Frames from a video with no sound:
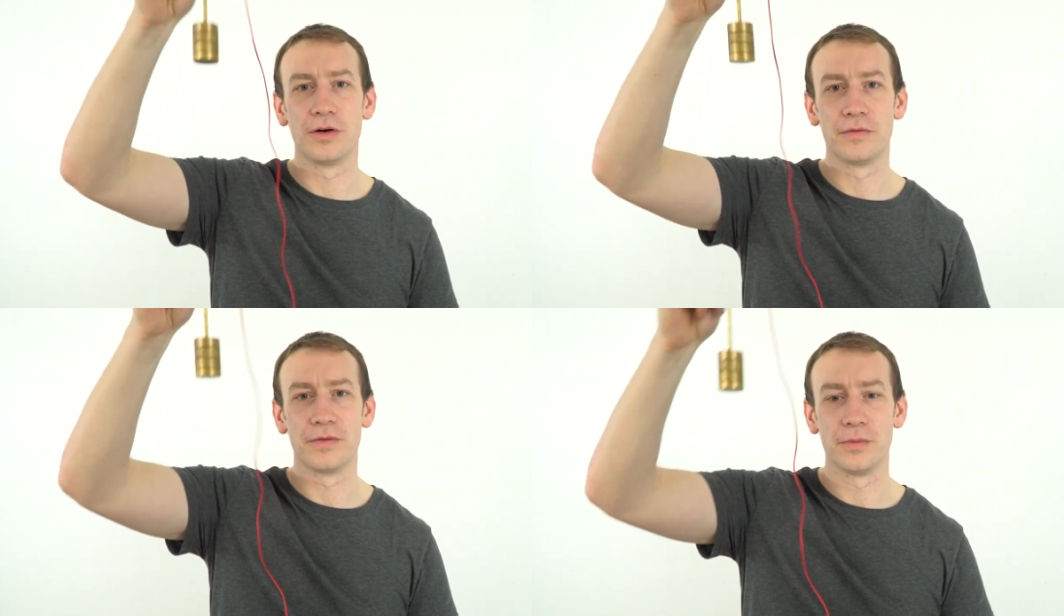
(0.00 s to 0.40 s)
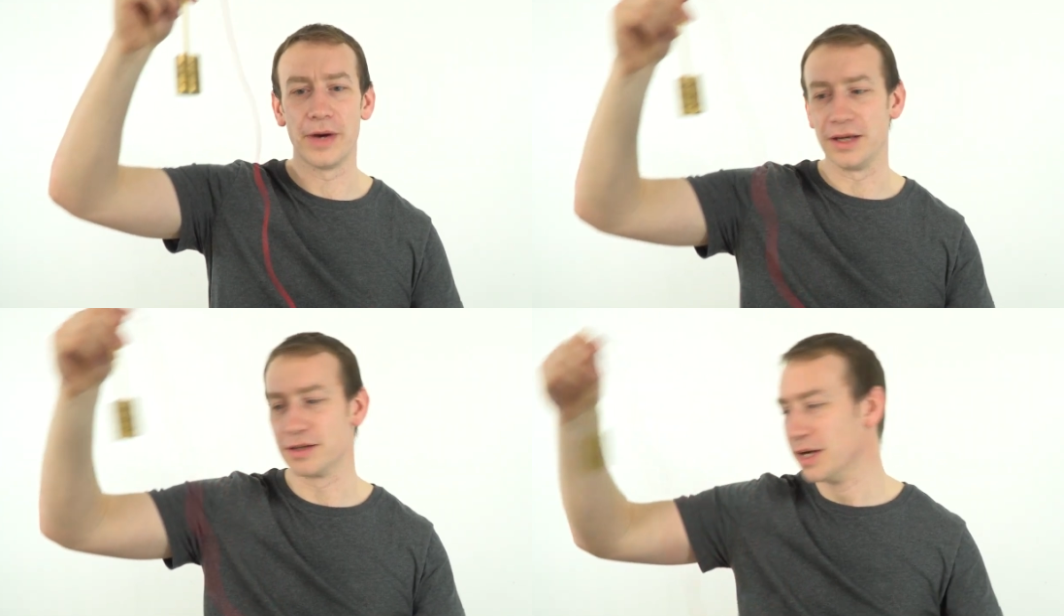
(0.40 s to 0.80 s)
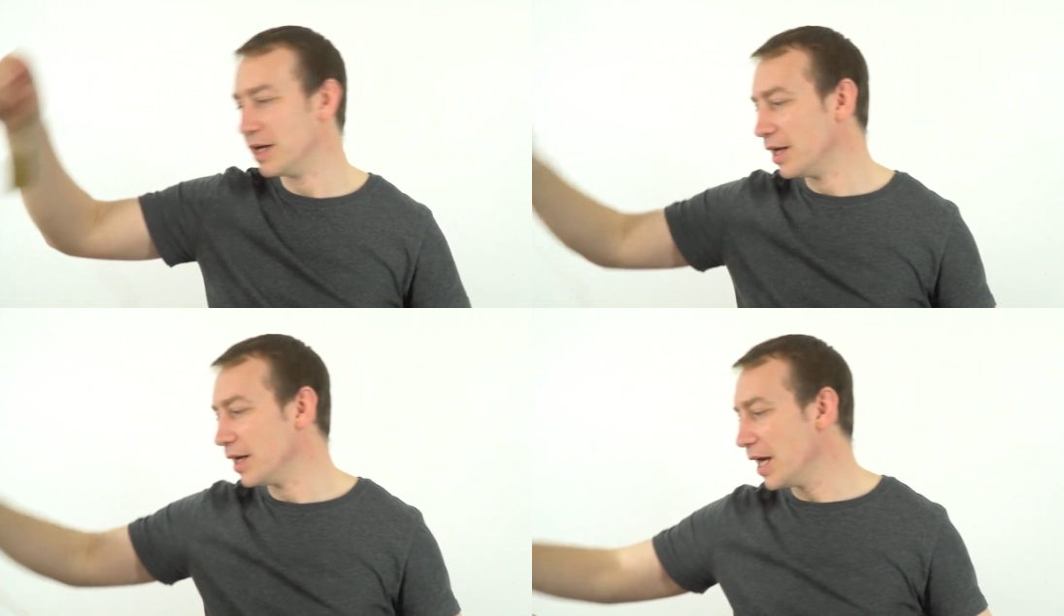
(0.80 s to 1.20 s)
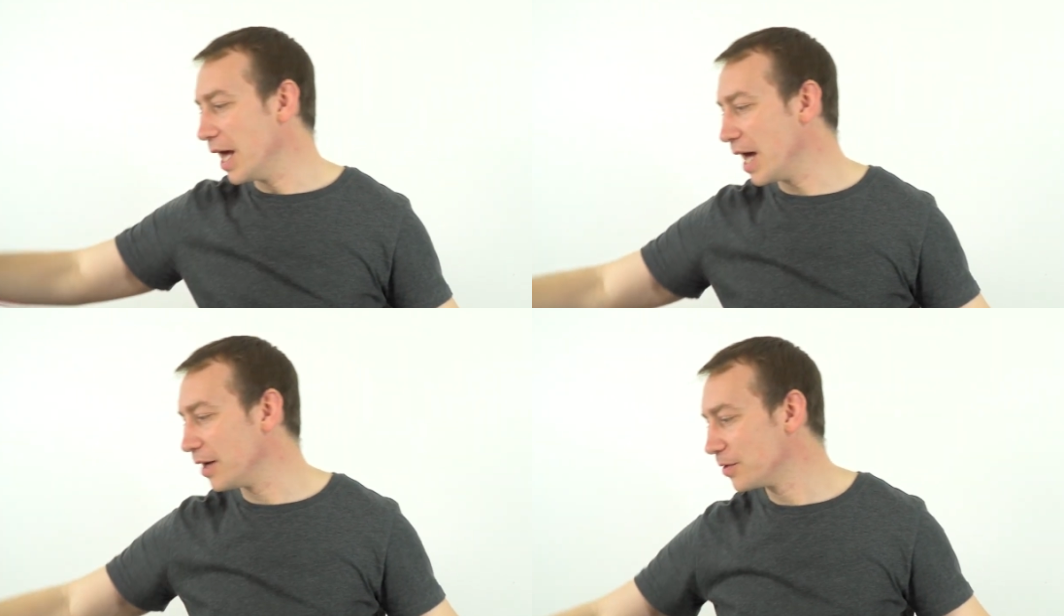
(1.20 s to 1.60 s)
of the weight.
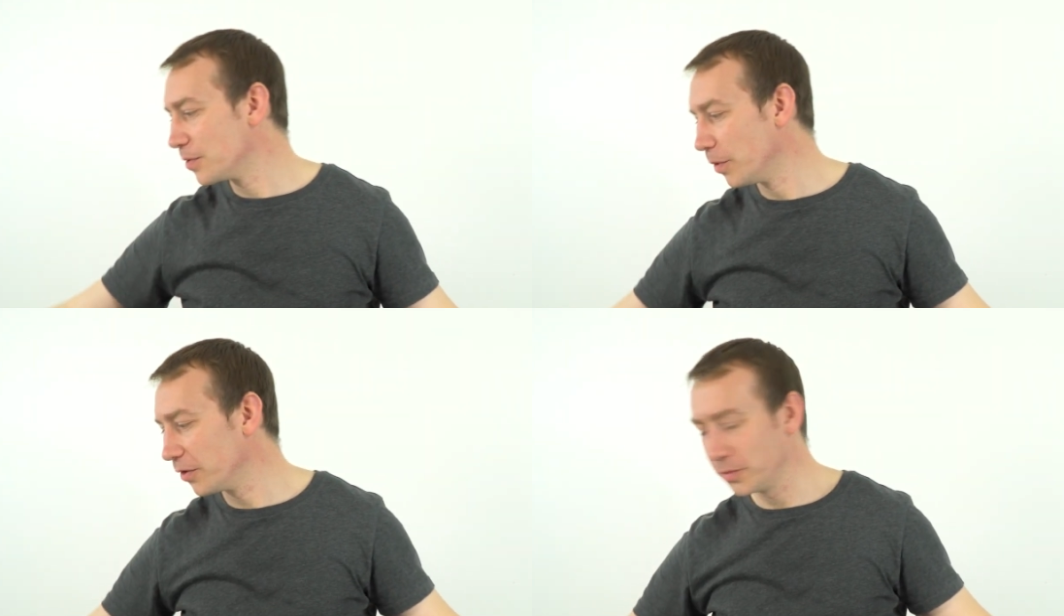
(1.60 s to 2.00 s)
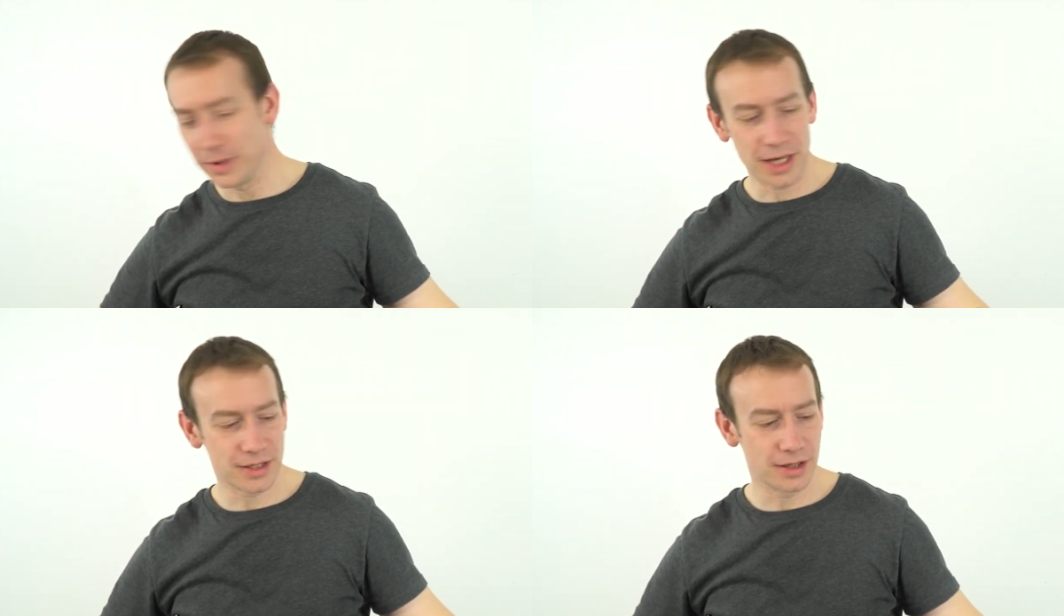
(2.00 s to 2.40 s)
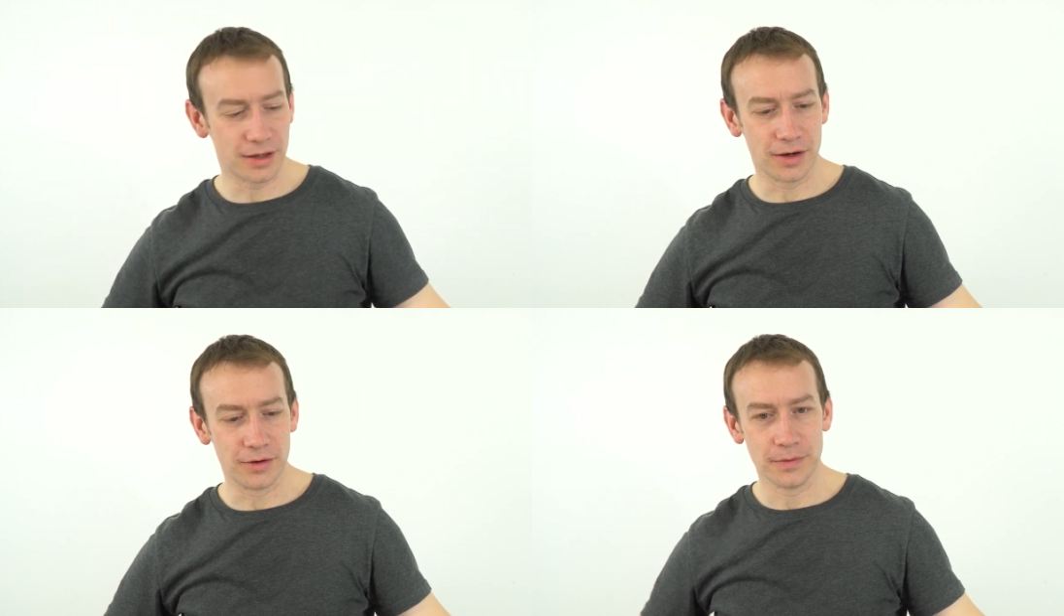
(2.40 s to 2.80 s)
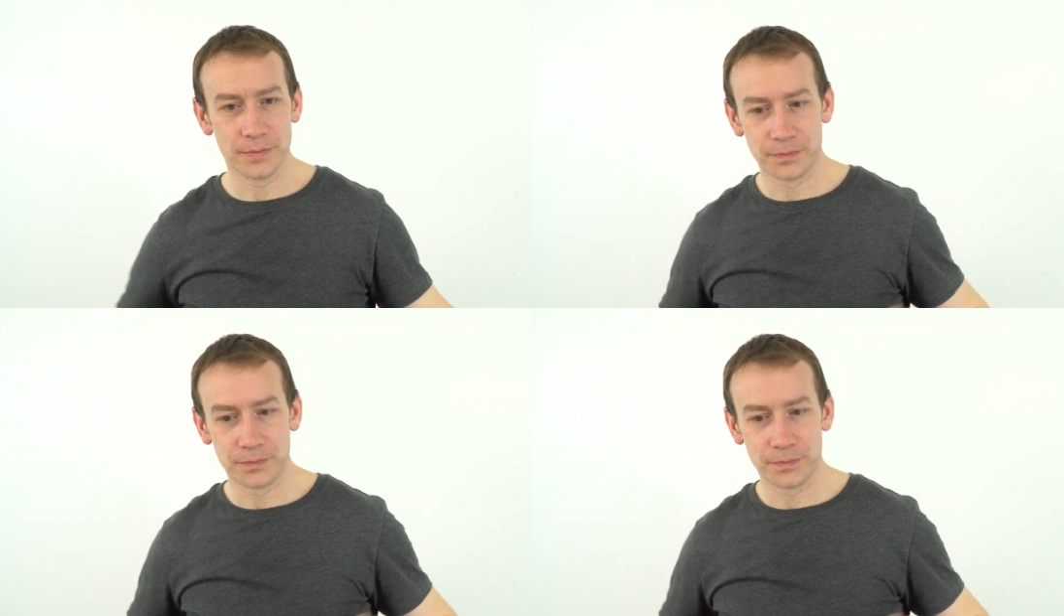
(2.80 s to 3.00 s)
And once we let it go,